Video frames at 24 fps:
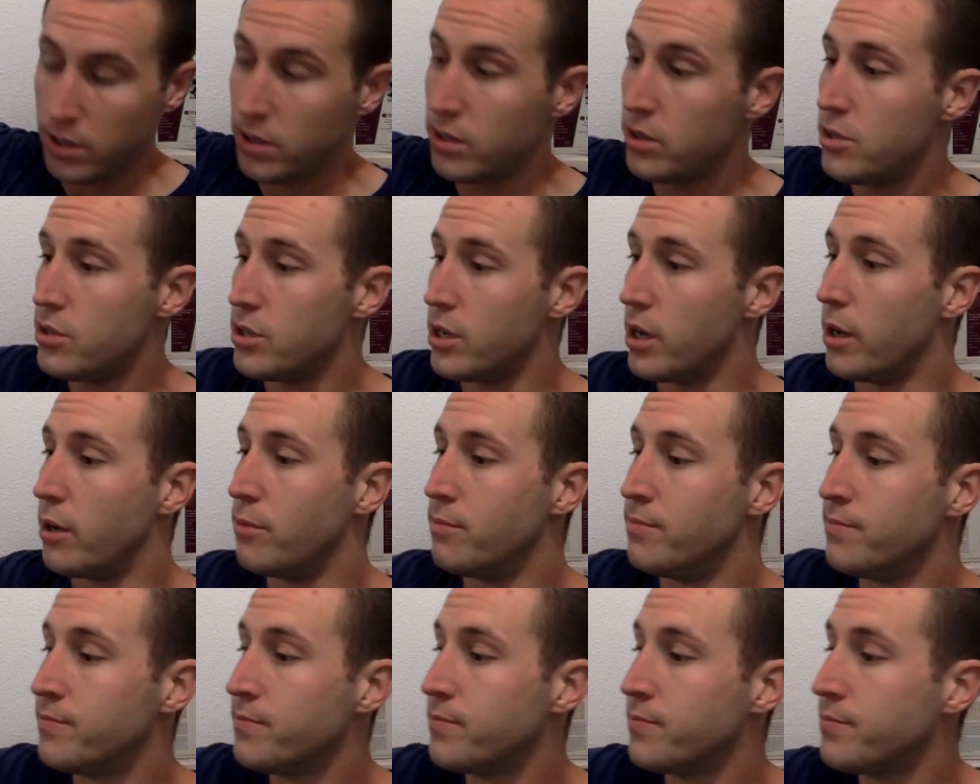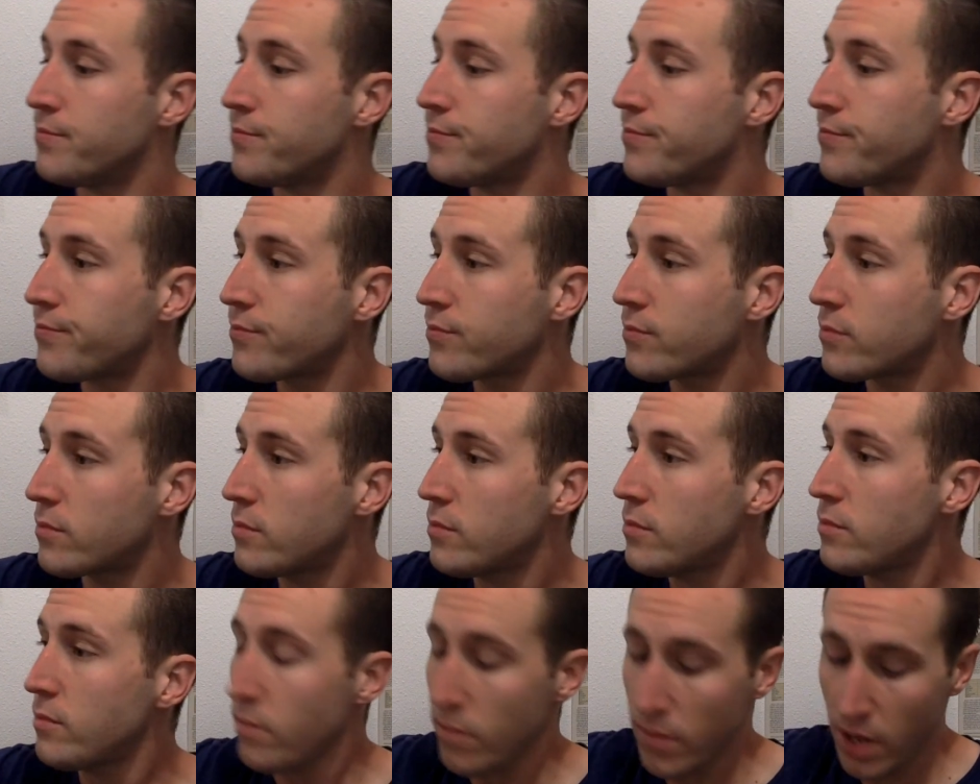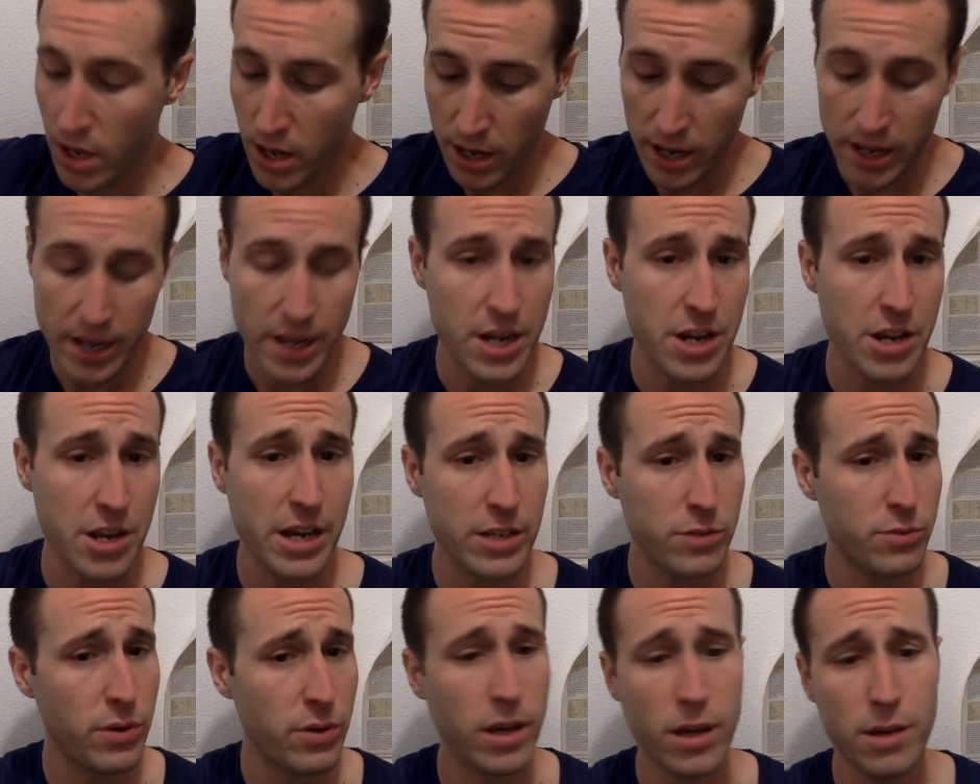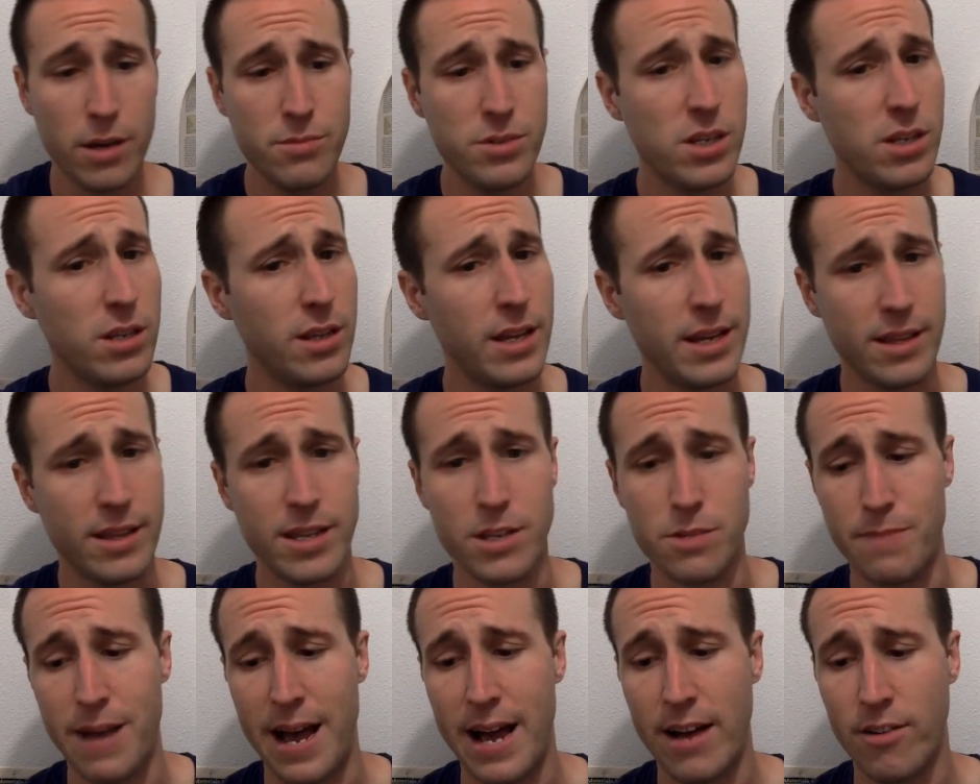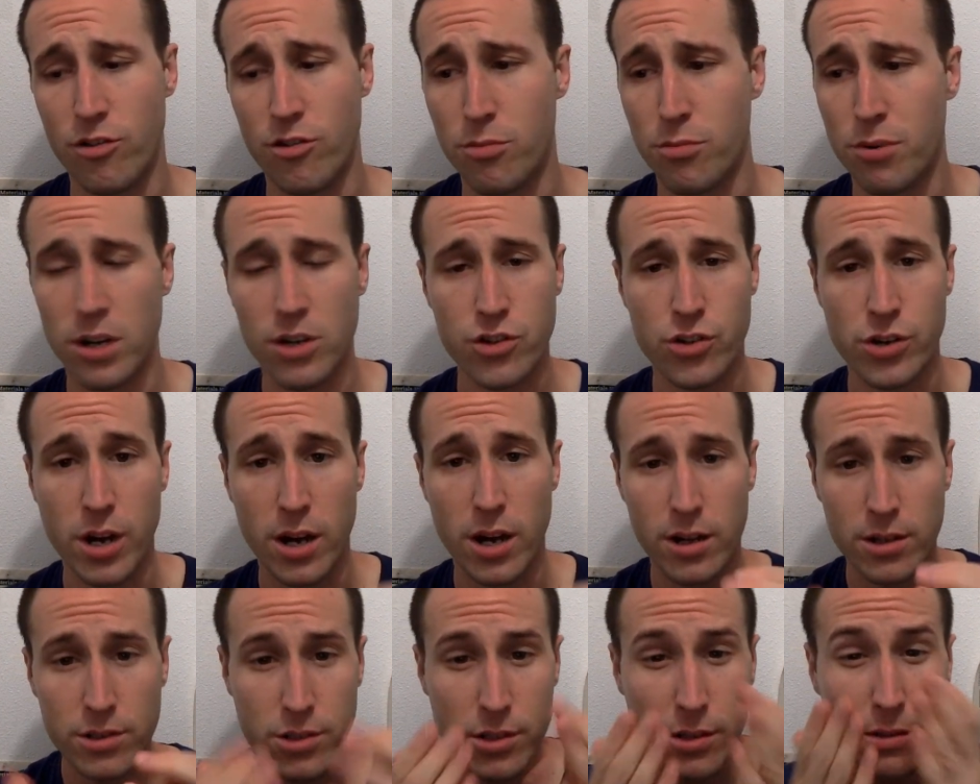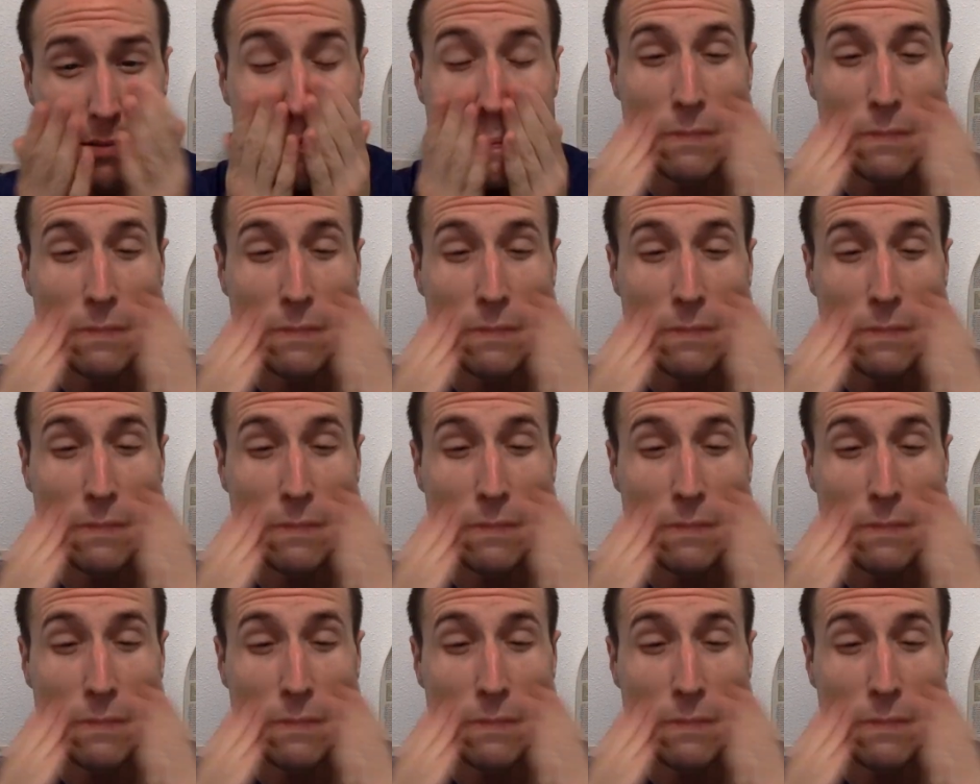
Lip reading: So again, you guys, when it comes to like these badger brush talks,